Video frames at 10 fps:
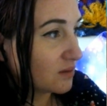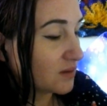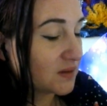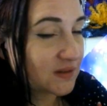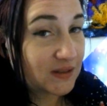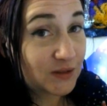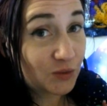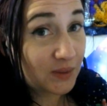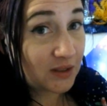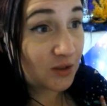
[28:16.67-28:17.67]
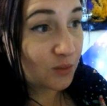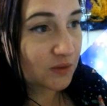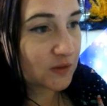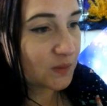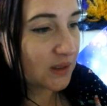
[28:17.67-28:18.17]
seasonal menu you want
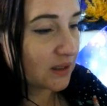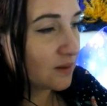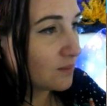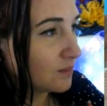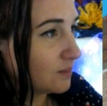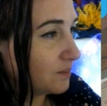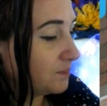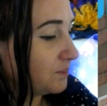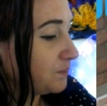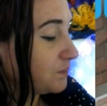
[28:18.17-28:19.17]
to be, you